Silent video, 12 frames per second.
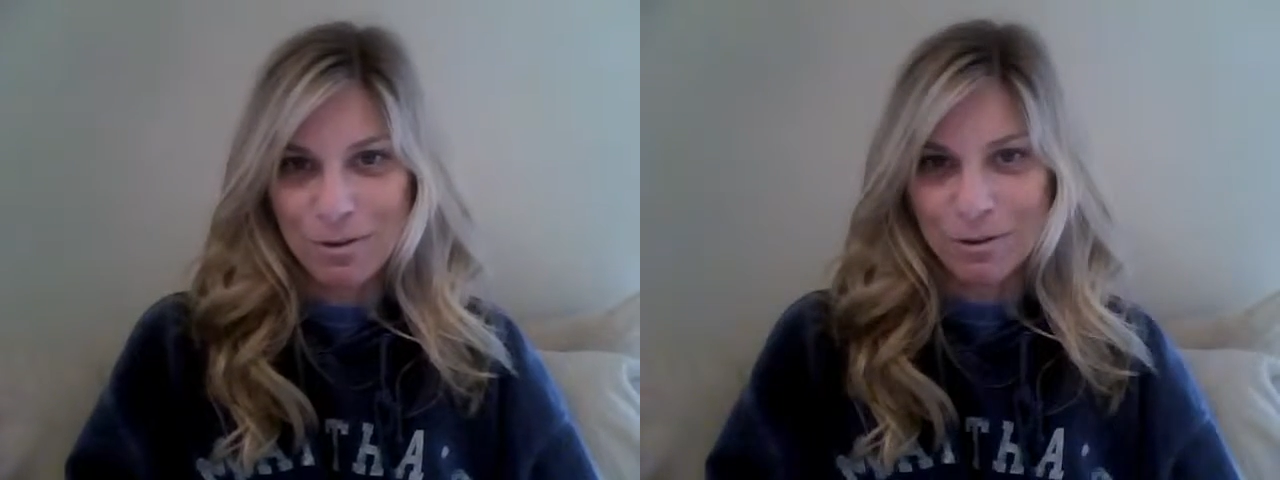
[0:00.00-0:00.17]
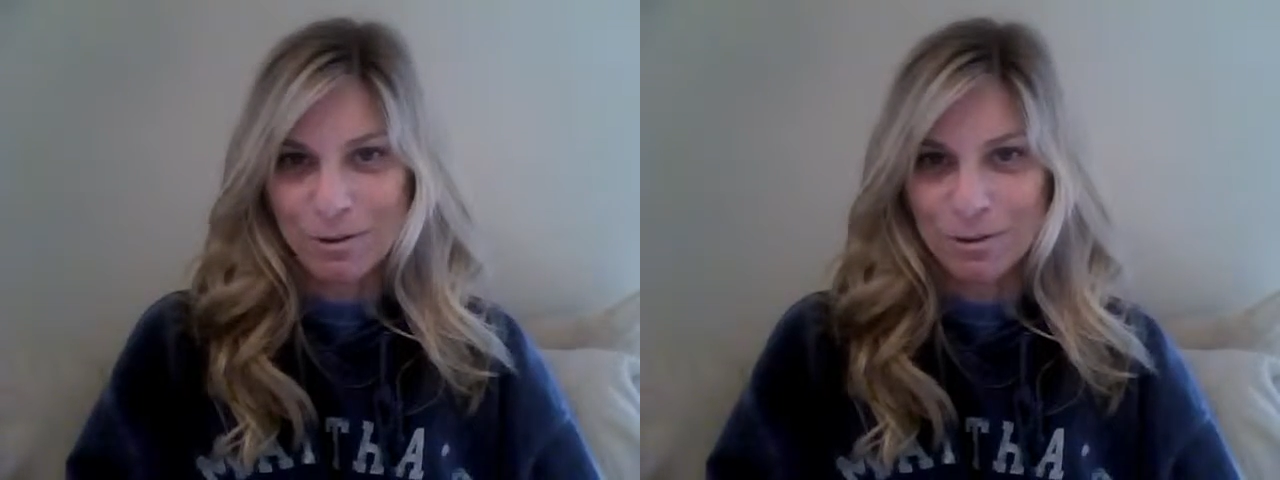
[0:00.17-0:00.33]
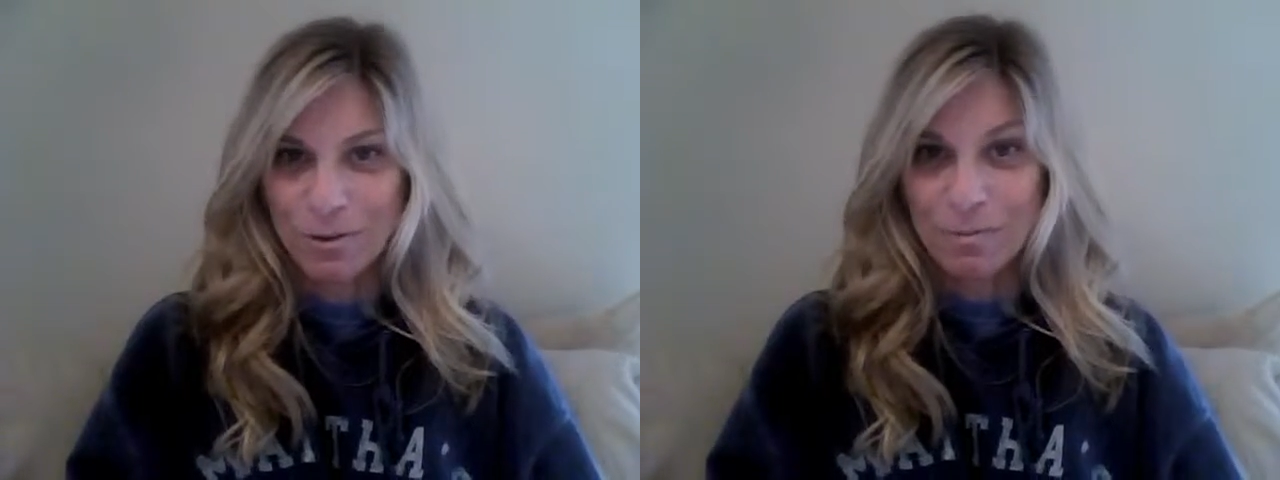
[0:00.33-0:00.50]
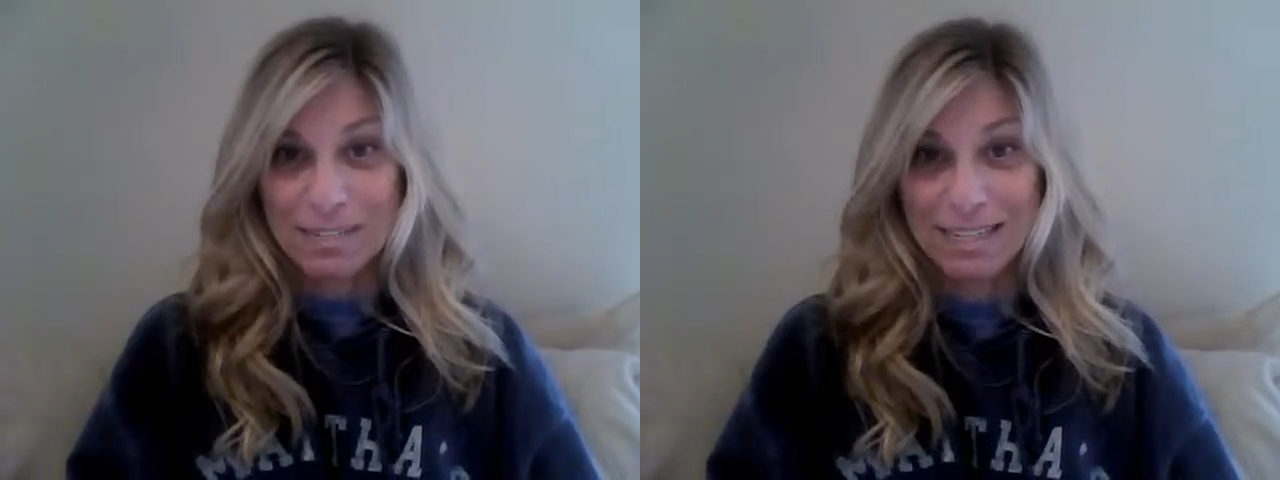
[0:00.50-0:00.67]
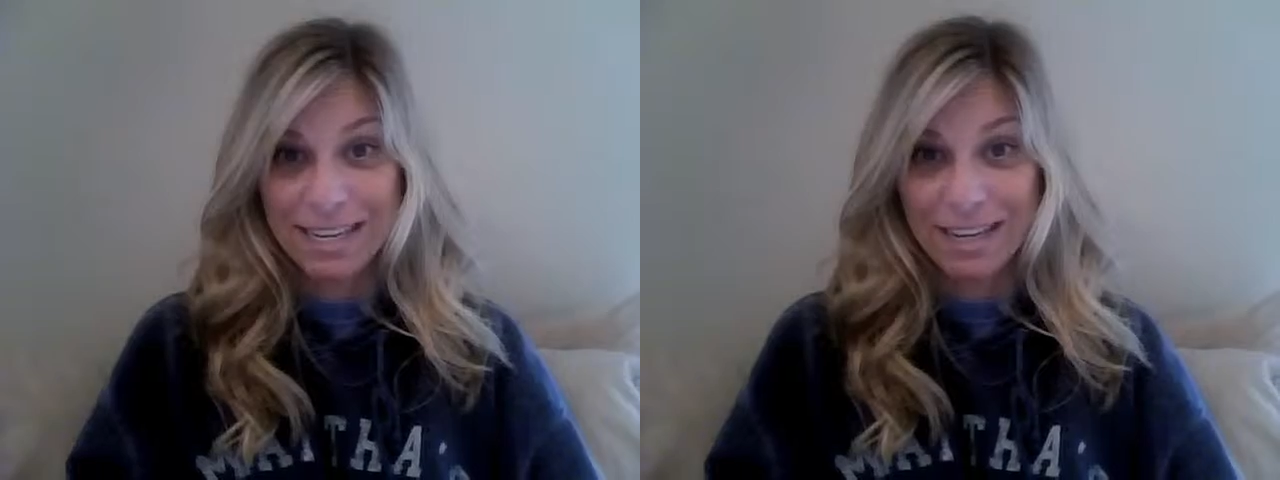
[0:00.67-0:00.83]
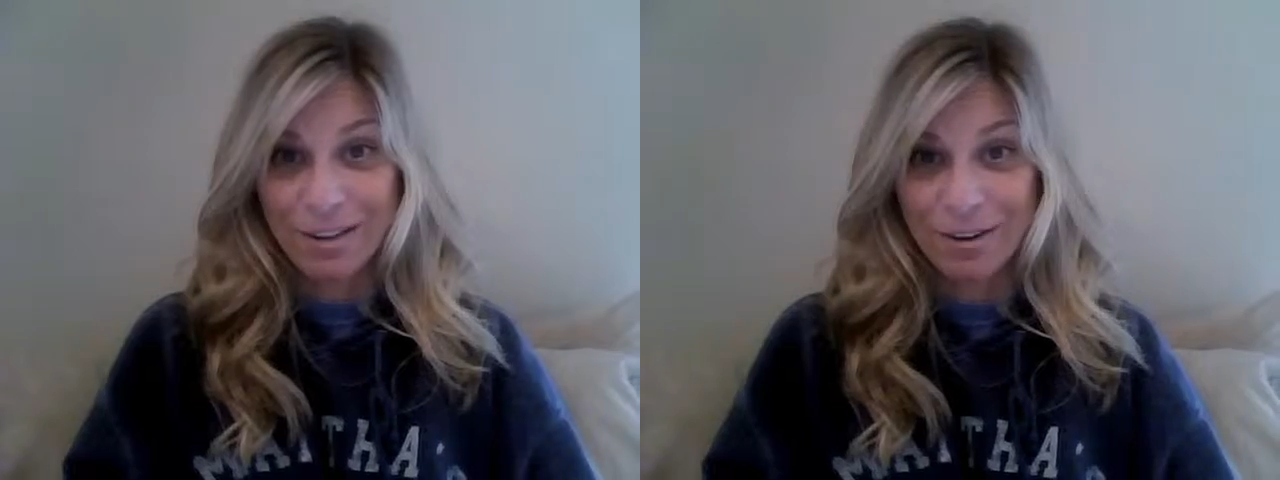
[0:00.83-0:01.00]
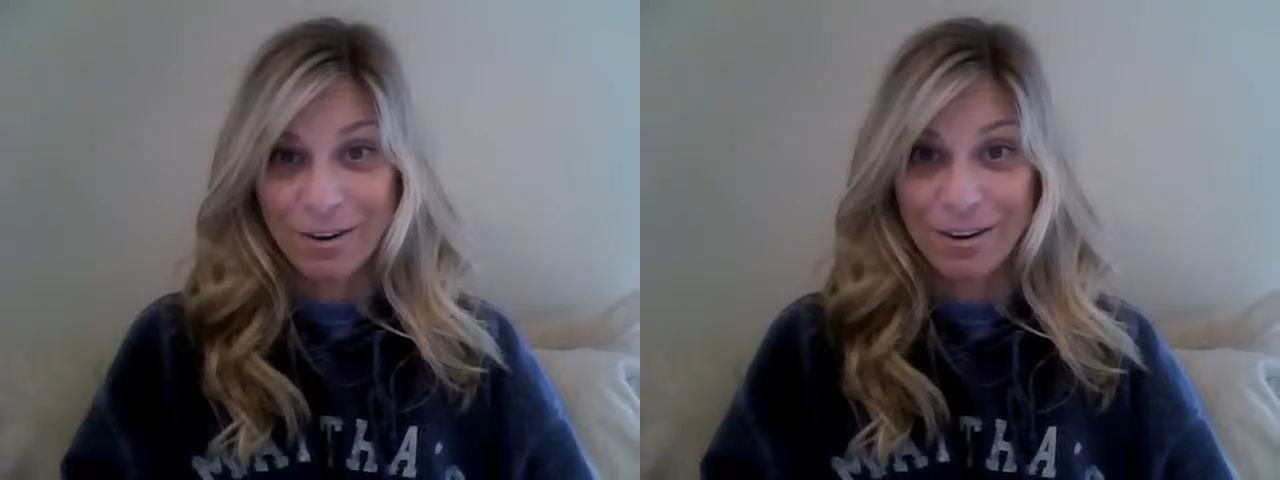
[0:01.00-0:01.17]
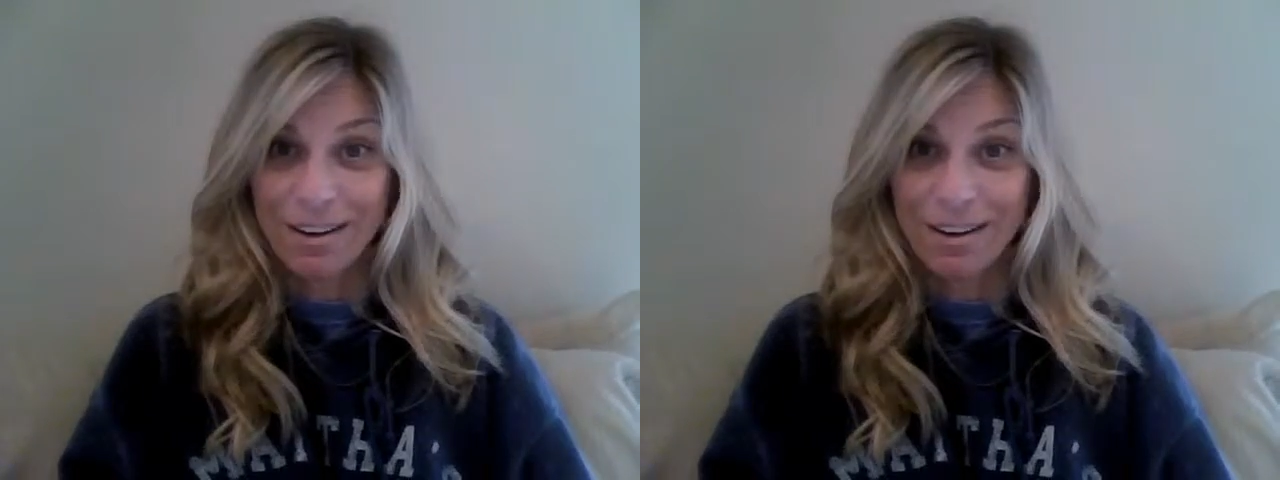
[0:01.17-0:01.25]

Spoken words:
there's no particular